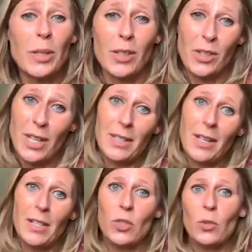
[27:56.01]
but you're not
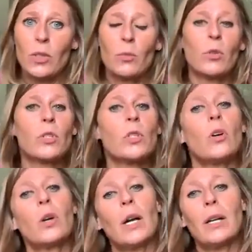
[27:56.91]
in high school anymore,
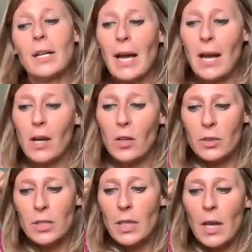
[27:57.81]
so cut it
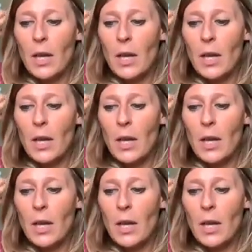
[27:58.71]
out.